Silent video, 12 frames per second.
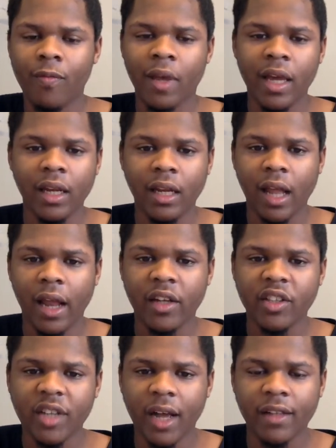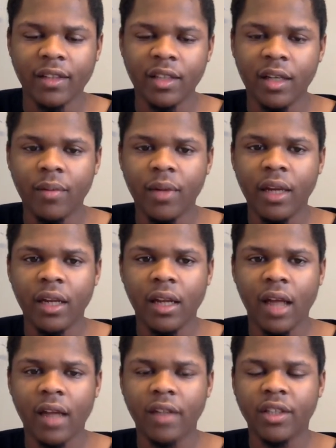getting a lot of shots up, getting a
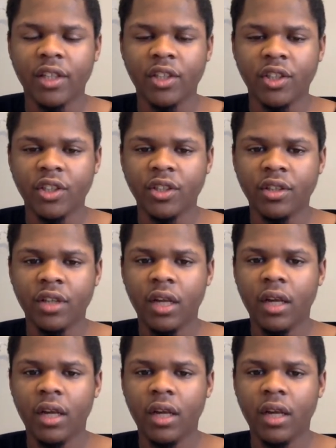lot of touches,